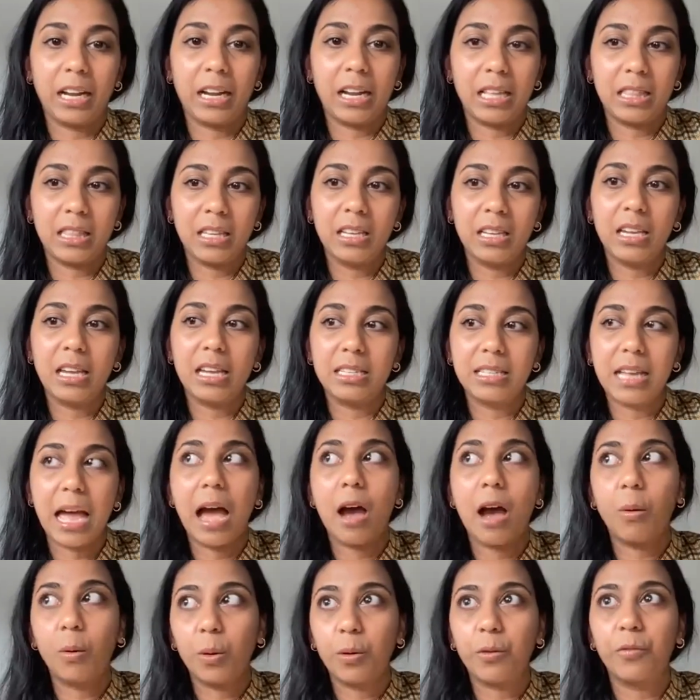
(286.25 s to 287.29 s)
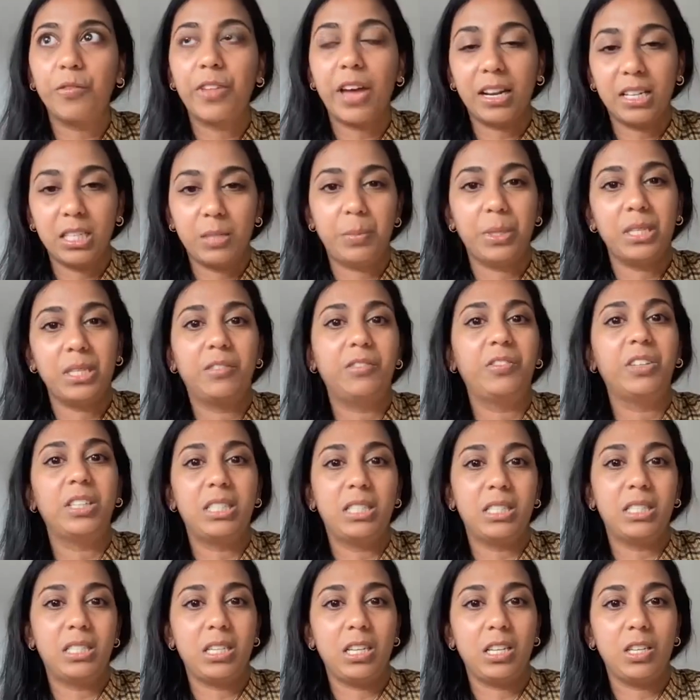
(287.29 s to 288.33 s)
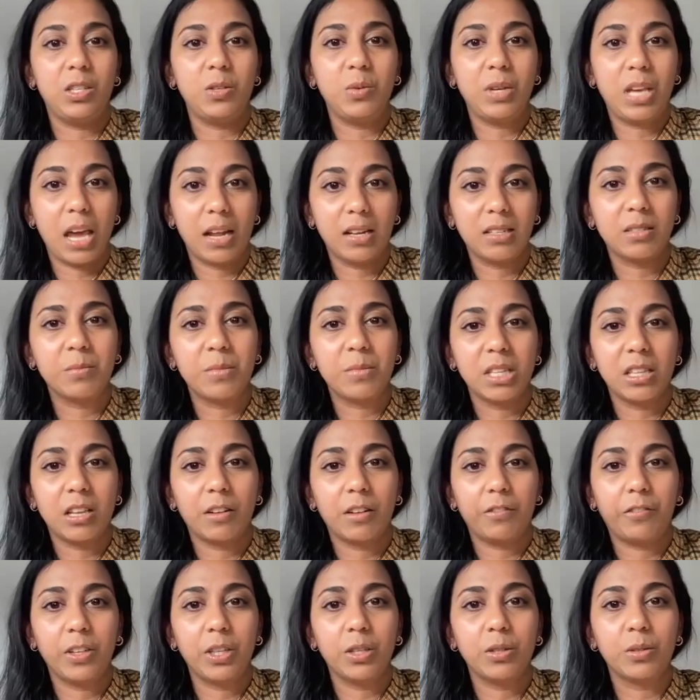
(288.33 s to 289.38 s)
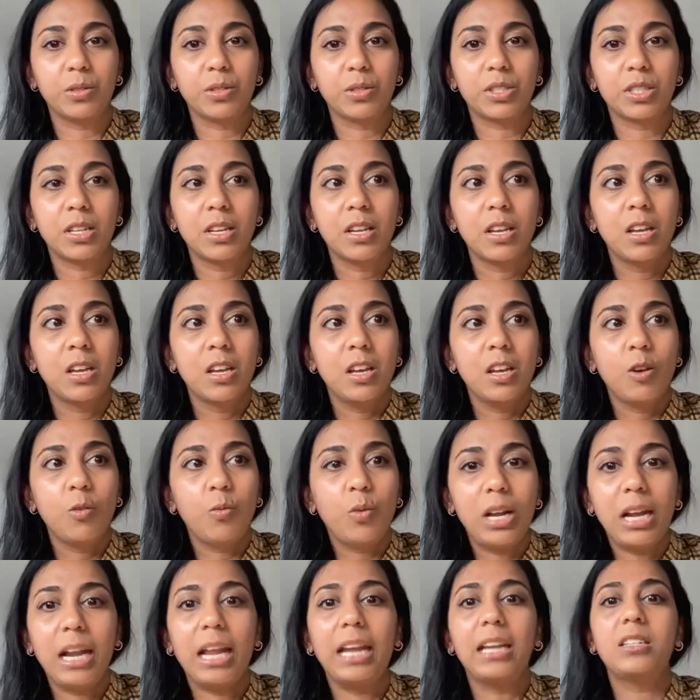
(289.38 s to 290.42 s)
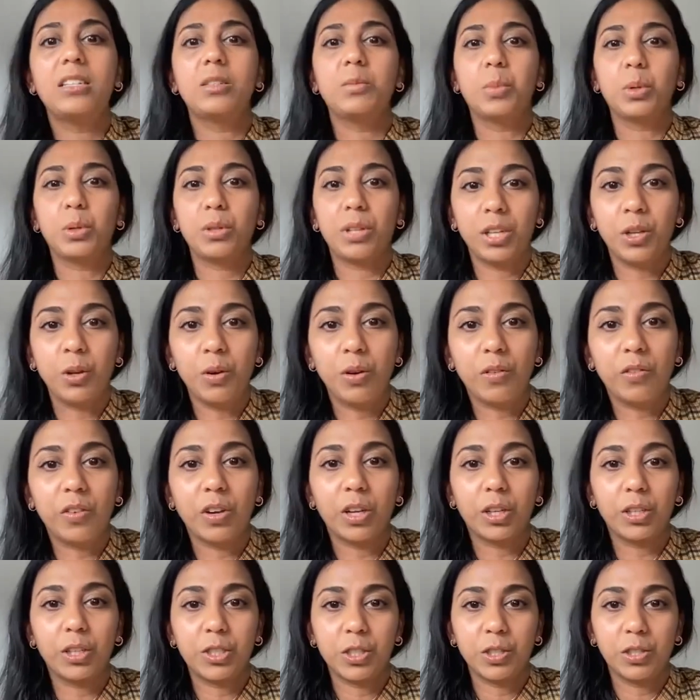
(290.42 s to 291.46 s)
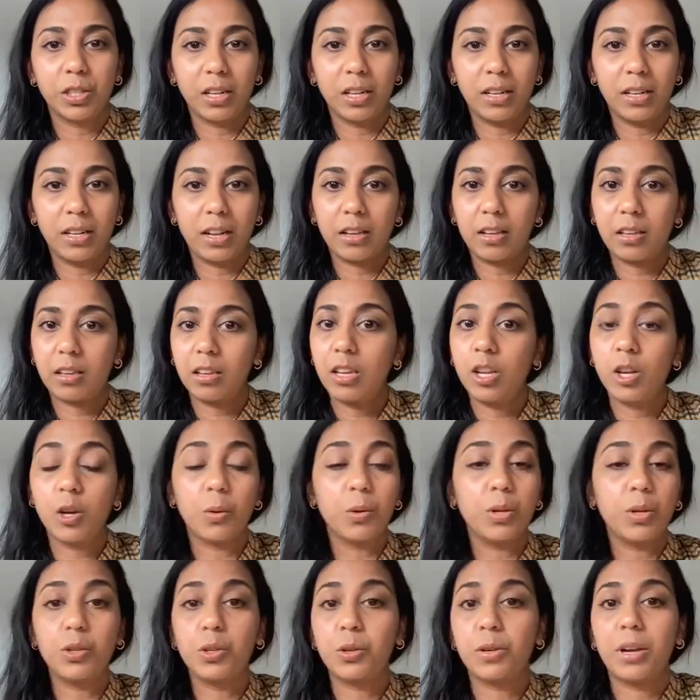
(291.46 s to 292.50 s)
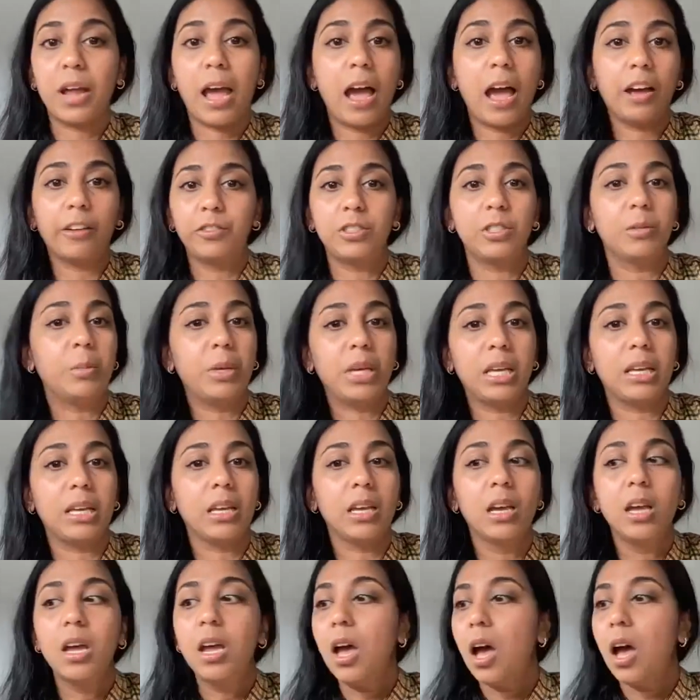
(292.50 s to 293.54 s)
And I think it's out of that specificity you get something that feels relatable and universal and like you know you don't have to be